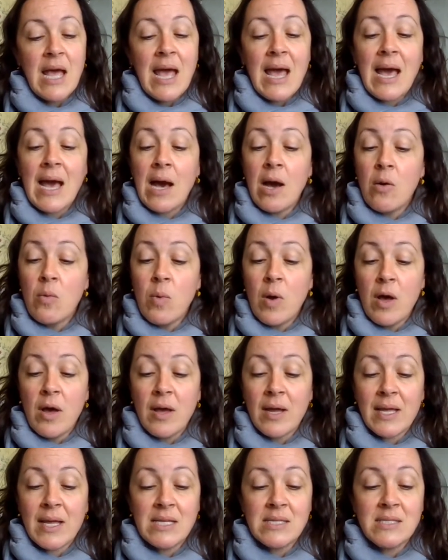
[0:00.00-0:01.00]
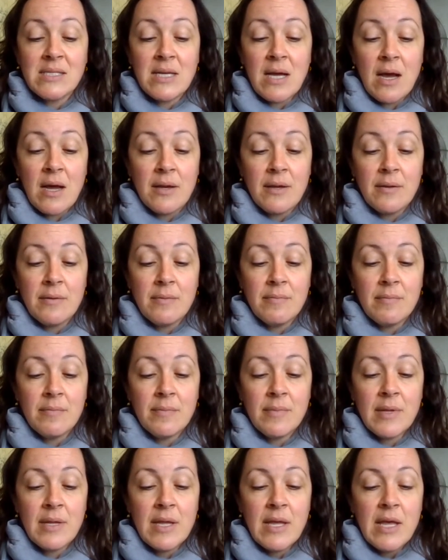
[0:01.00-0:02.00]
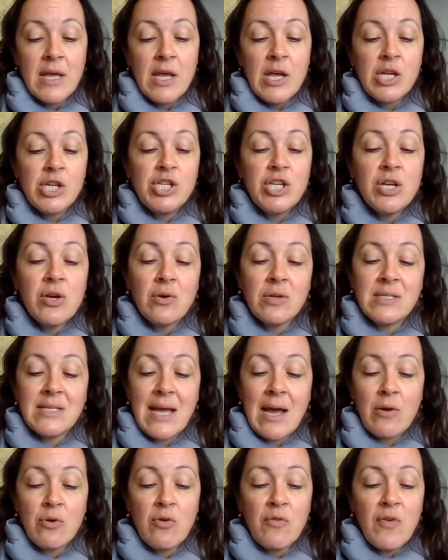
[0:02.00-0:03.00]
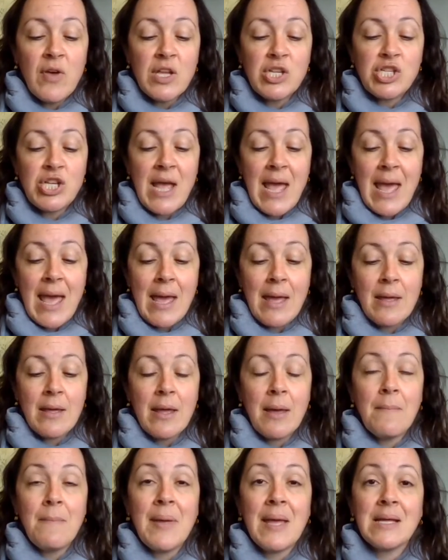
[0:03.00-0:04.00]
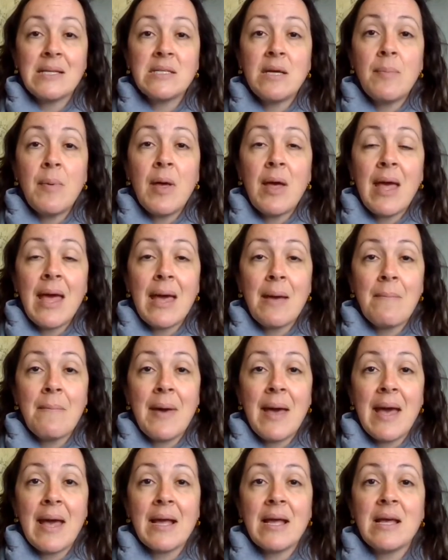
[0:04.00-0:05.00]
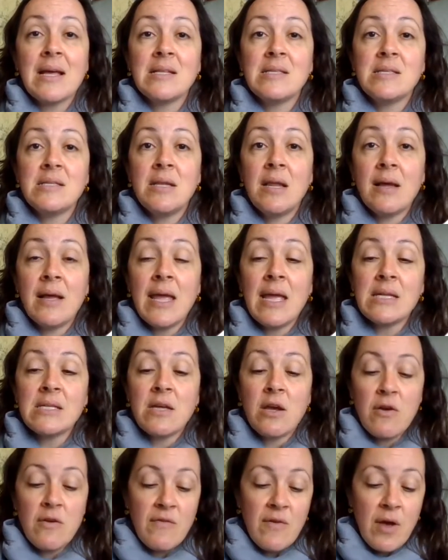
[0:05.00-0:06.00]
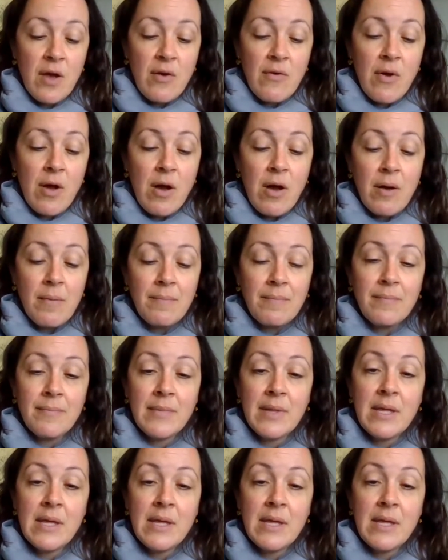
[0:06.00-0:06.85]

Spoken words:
"Our work is done." She got down off her chair and picked up her handbag and slung it over her arm.